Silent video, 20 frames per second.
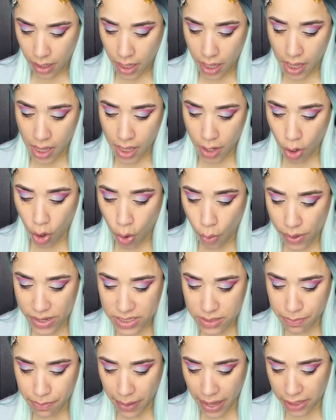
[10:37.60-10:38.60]
And
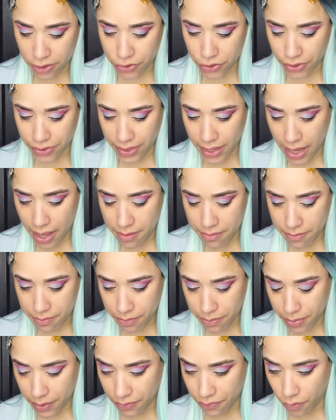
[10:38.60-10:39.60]
always measure them
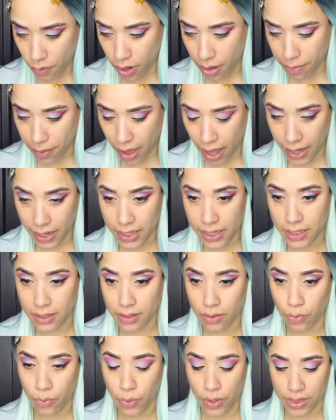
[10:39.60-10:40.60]
before applying it
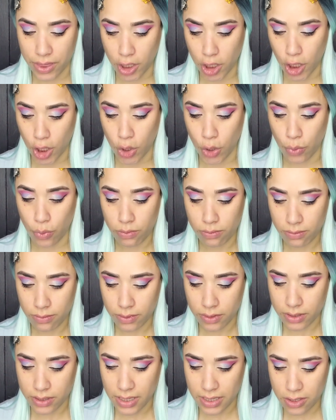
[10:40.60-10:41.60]
with the glue,
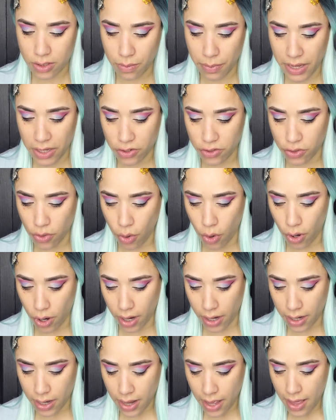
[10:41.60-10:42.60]
just to make
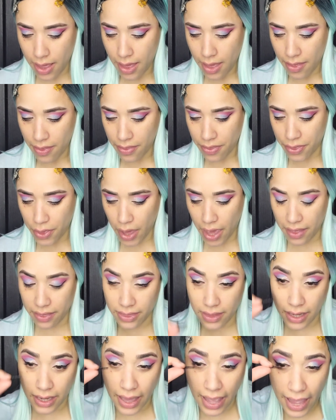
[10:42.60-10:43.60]
sure that
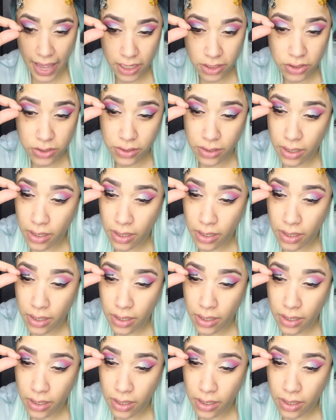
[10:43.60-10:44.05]
the lash